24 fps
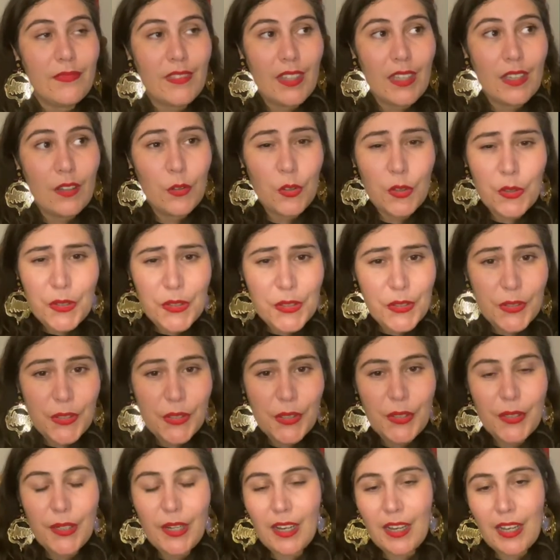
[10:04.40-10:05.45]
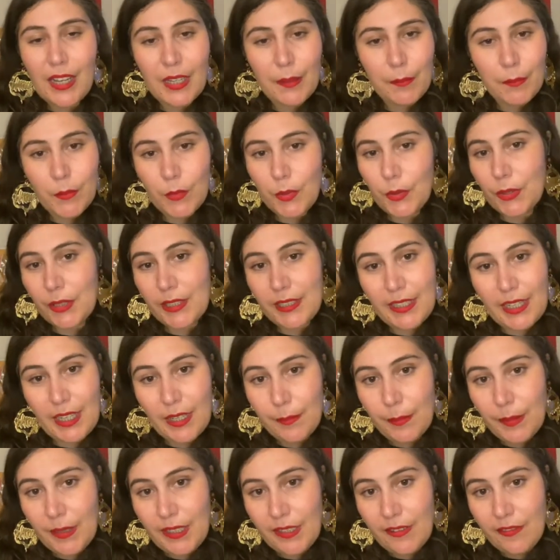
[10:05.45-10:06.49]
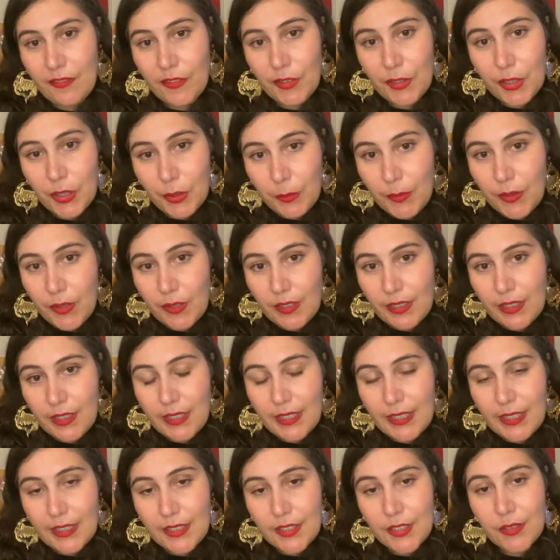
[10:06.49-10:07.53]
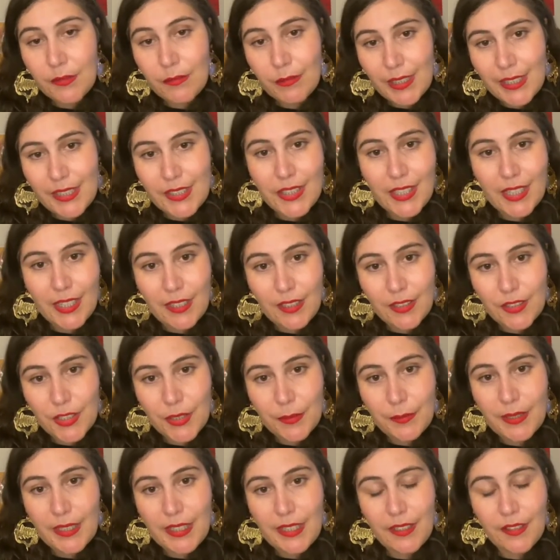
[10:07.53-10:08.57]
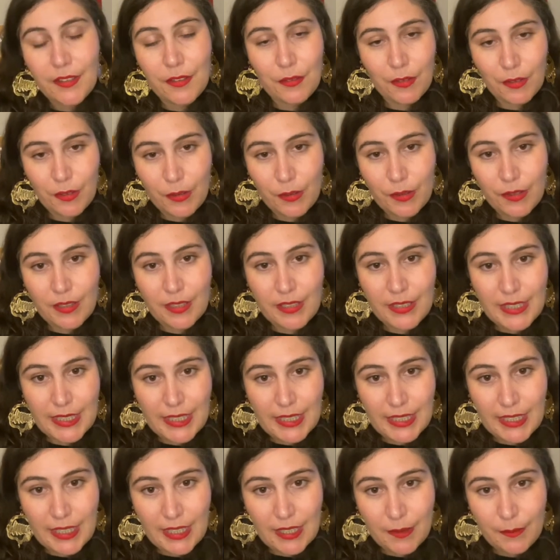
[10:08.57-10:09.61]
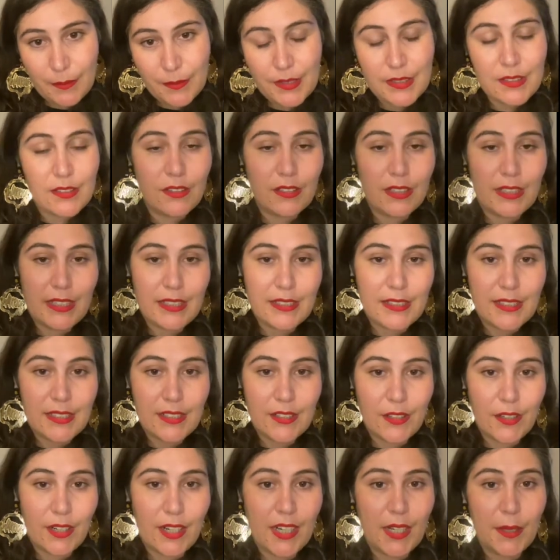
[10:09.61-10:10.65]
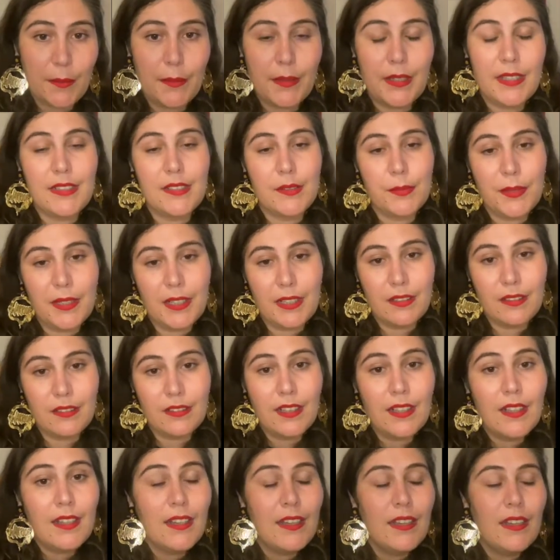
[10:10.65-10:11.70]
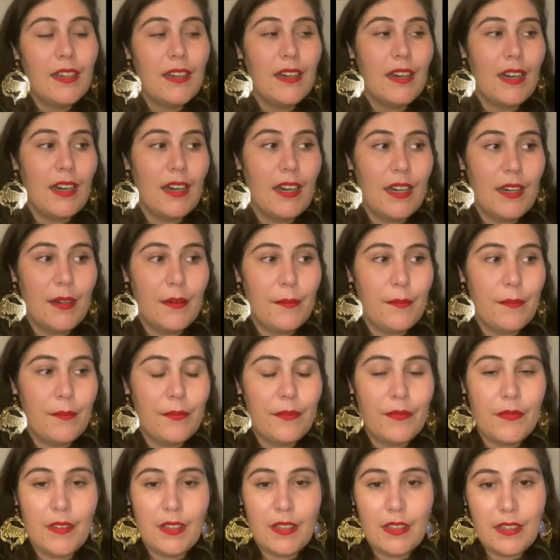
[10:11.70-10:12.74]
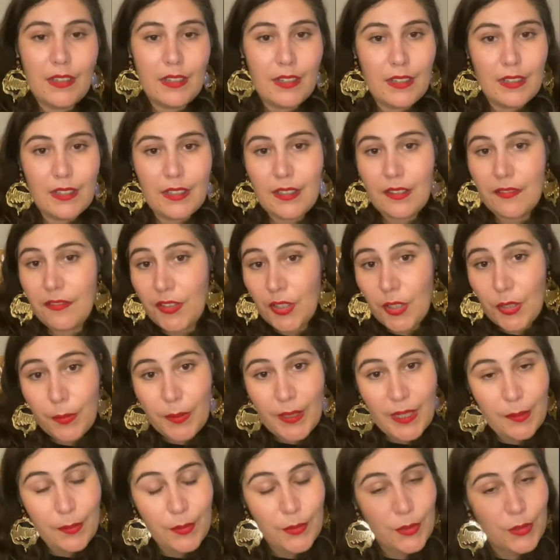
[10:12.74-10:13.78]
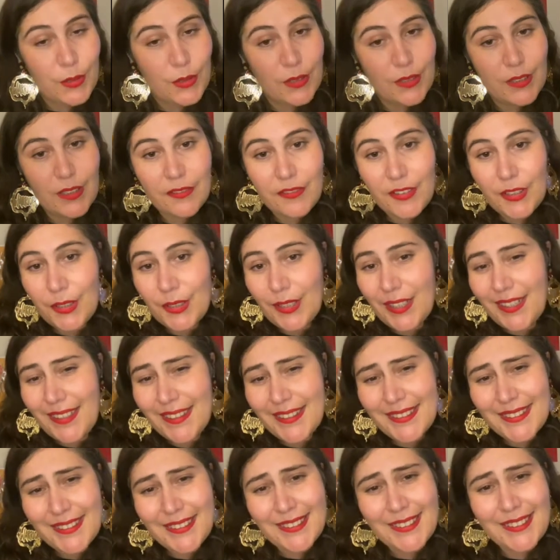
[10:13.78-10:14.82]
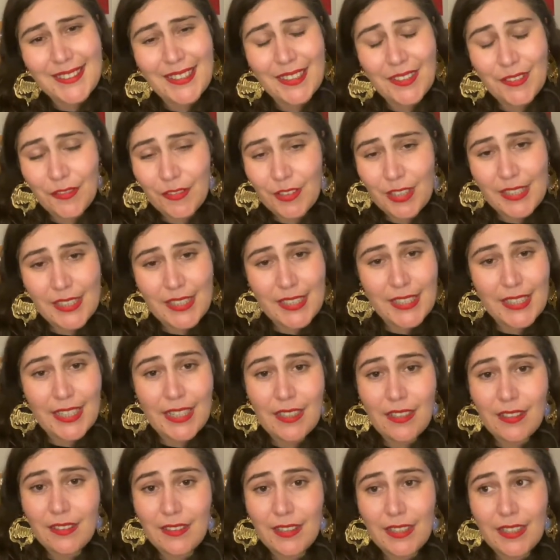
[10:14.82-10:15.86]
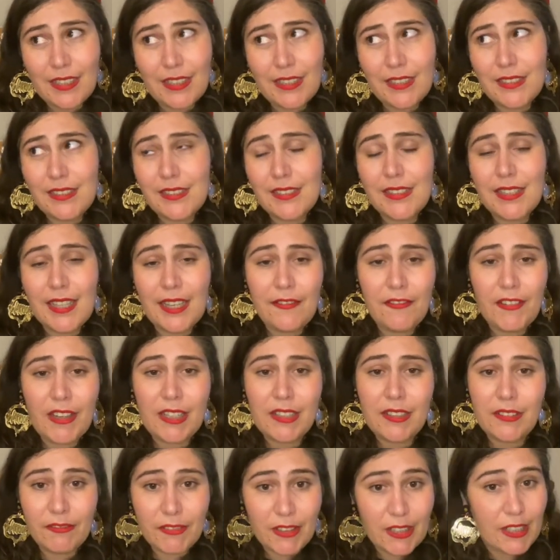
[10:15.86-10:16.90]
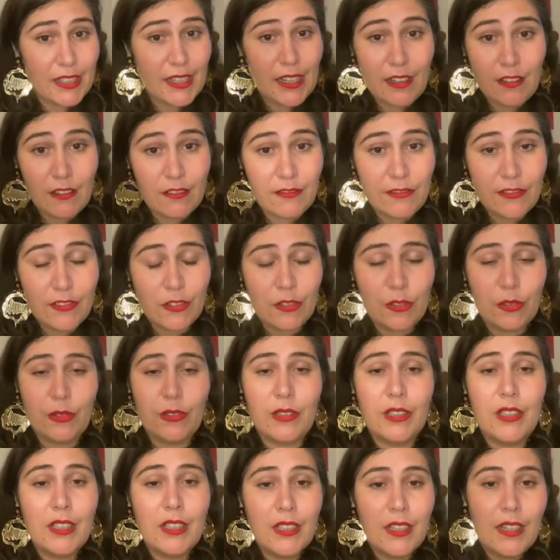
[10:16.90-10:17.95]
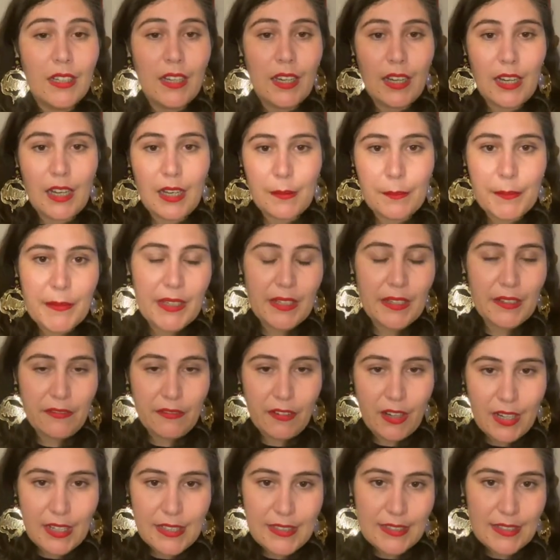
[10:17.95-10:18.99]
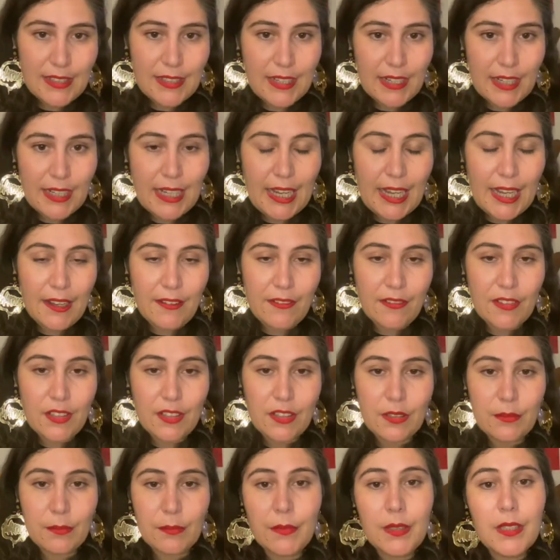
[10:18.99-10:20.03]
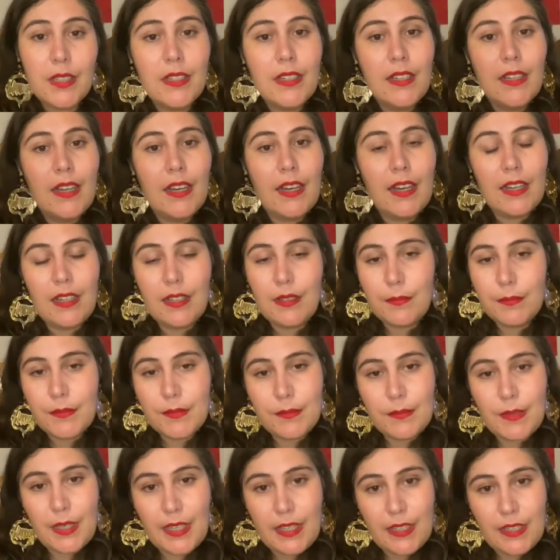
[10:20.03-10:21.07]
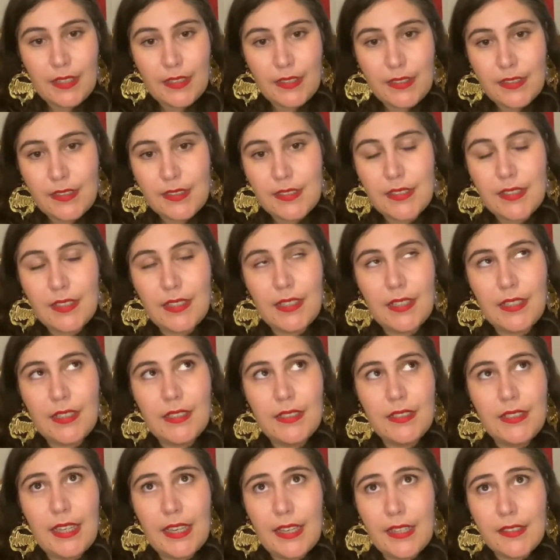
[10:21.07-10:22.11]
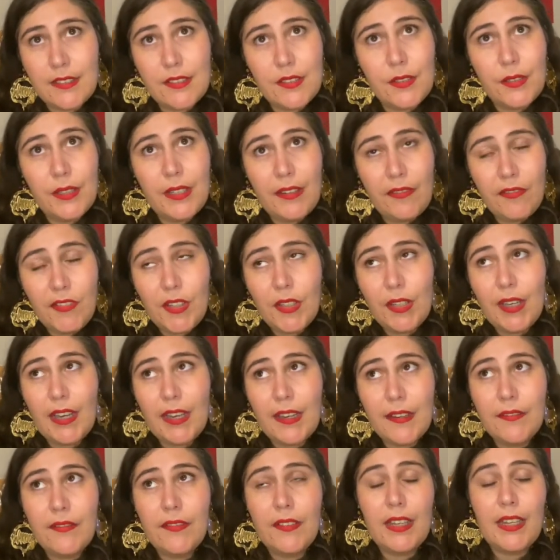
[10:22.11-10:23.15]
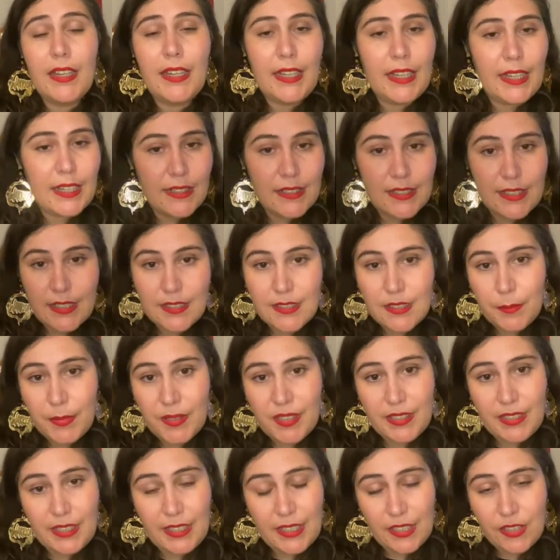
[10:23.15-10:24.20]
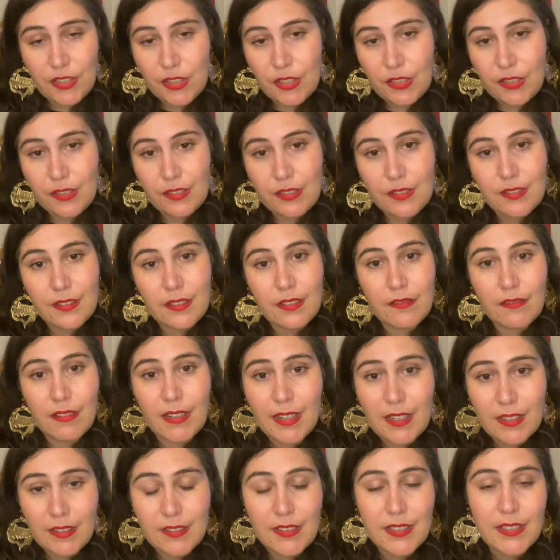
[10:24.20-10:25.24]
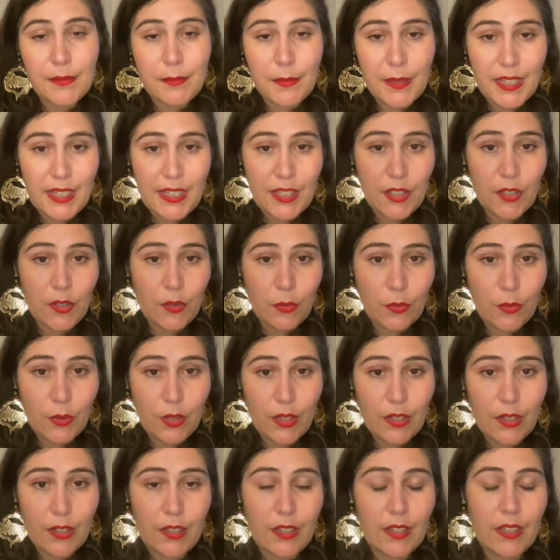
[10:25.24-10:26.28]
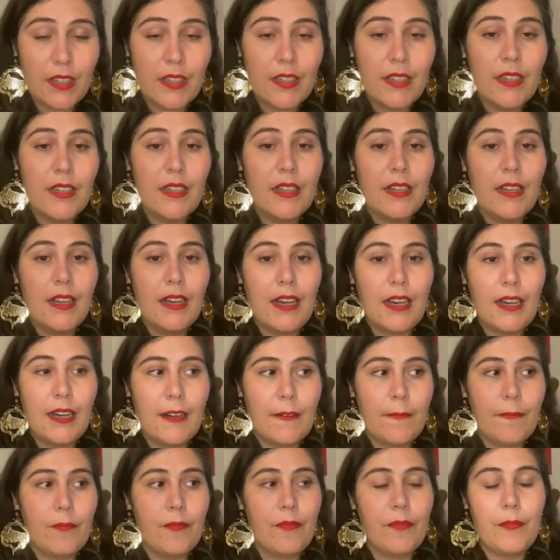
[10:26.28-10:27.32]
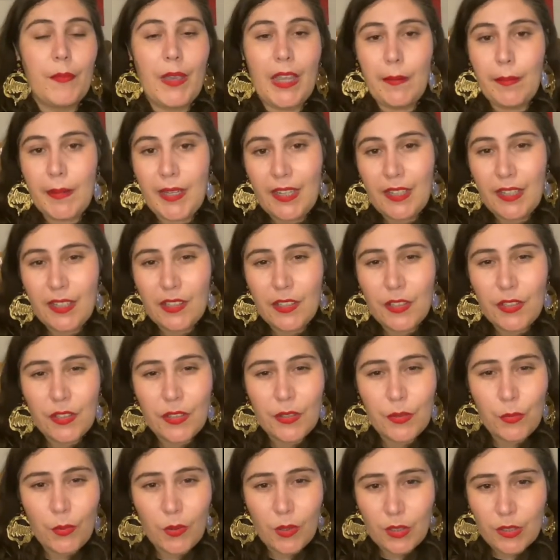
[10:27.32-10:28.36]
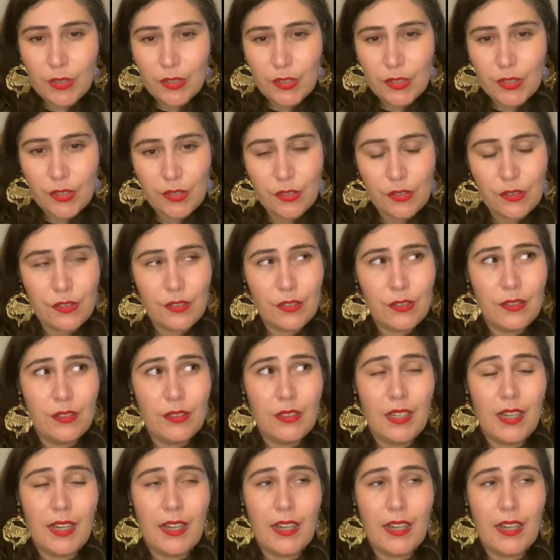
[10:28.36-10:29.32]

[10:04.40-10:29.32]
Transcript: Also, I'm more than happy for community to reach out to me through the DMs on Instagram as well. A few artists have reached out and they found it very helpful, the advice that I gave them. Yeah, so if you have any accessibility issues around submitting your work, maybe you want to